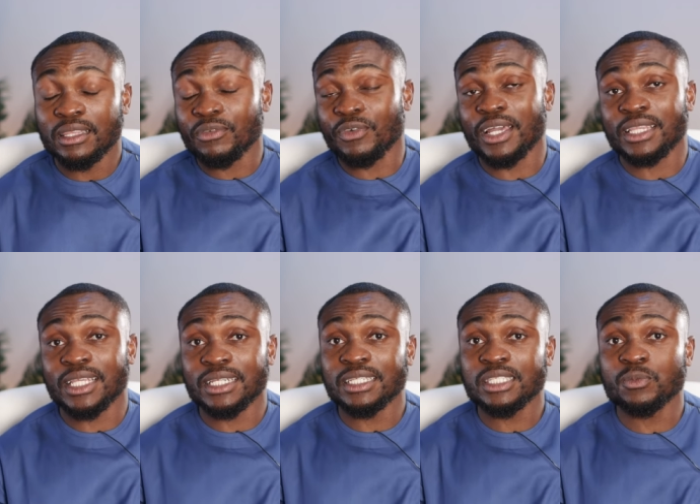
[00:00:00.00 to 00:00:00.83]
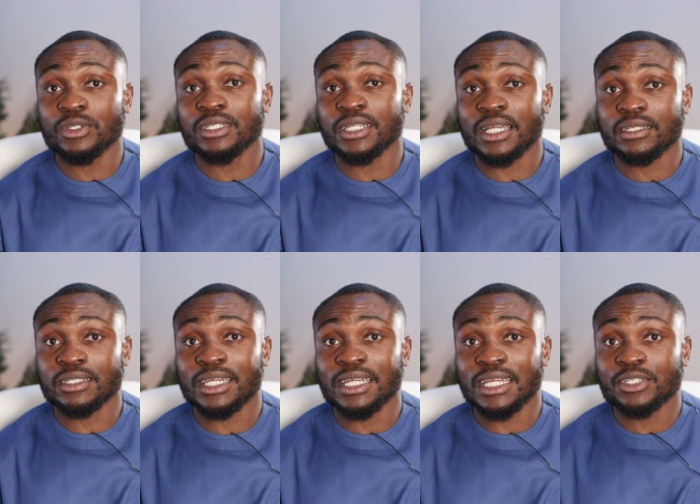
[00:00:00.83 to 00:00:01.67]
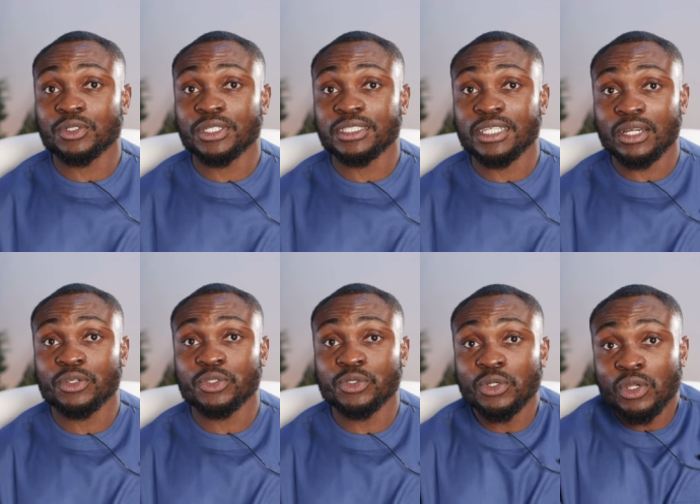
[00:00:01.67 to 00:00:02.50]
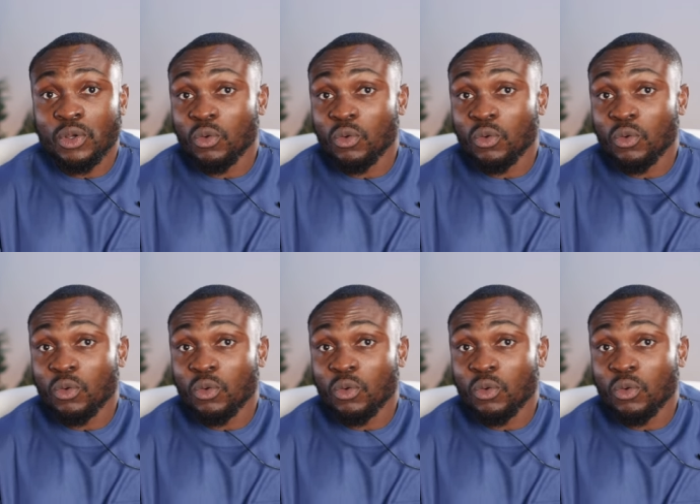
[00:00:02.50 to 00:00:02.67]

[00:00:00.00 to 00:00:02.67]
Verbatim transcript: the fact that this smoke detector can actually tell you